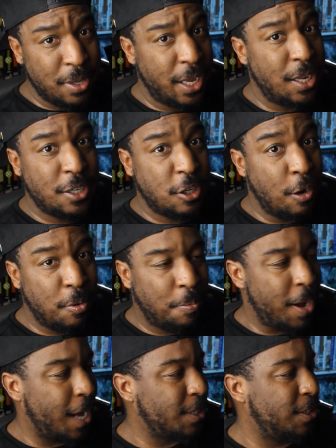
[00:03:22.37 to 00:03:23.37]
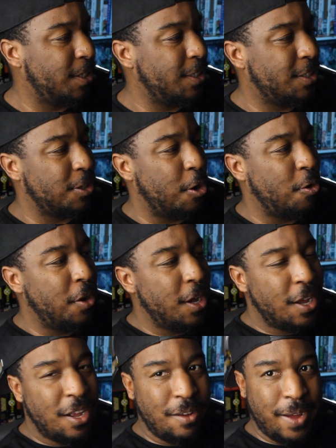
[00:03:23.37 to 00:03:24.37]
They didn't double box it. So
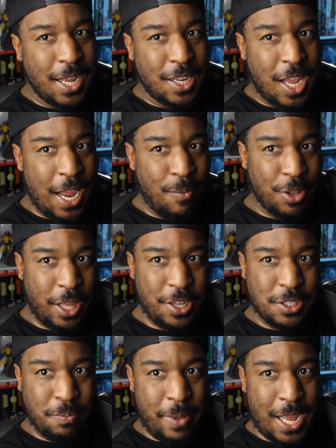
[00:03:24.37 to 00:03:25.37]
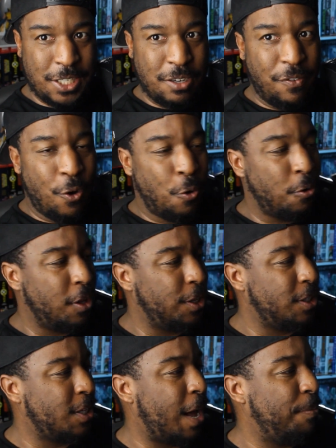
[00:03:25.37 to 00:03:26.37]
mine came with like this massive hole in
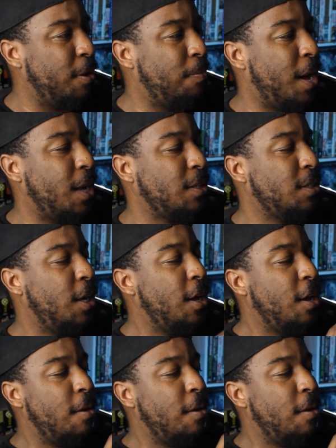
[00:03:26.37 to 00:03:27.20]
the top of the box.